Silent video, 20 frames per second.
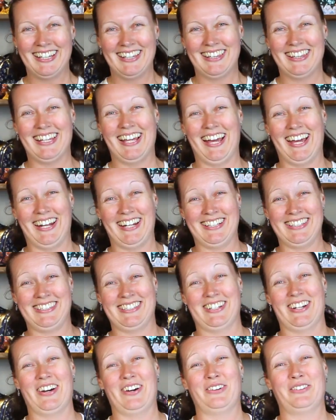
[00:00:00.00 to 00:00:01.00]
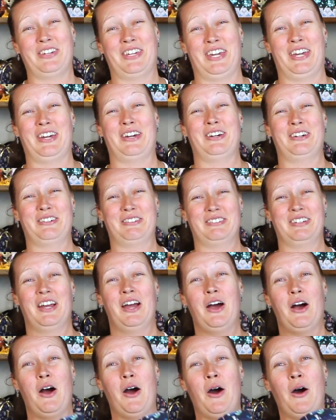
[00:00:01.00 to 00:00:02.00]
That is so cute.
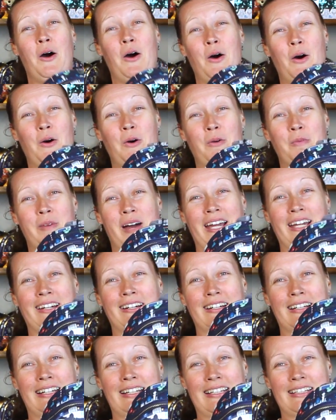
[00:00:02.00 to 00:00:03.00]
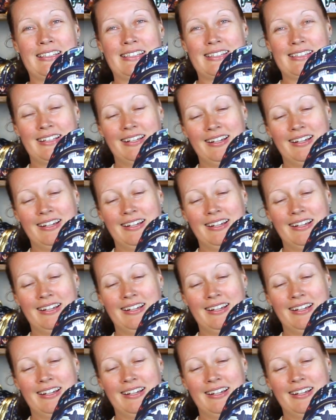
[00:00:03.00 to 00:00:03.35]
Oh my goodness.